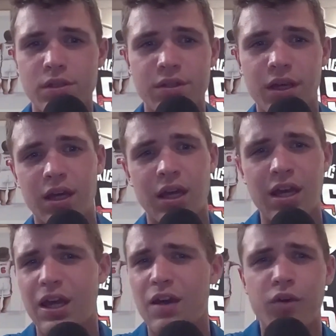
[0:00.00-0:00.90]
It's like,
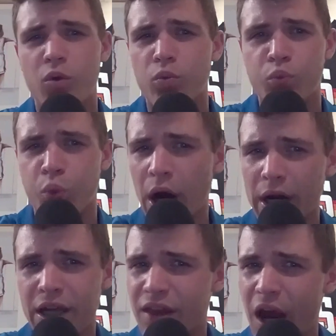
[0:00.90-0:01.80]
if you're
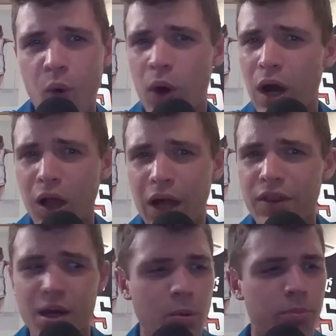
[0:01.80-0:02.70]
running that well
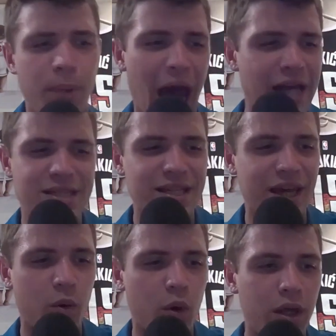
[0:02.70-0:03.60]
on them and passing
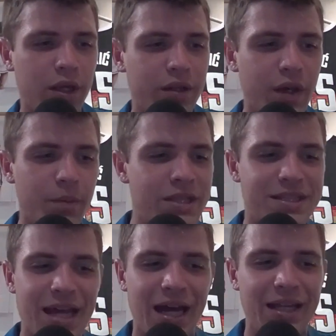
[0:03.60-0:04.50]
that well on them,
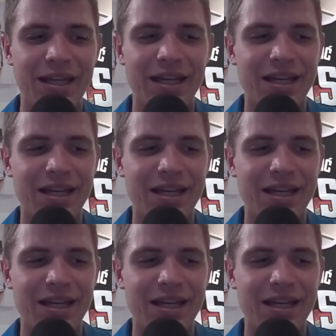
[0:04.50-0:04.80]
it's not,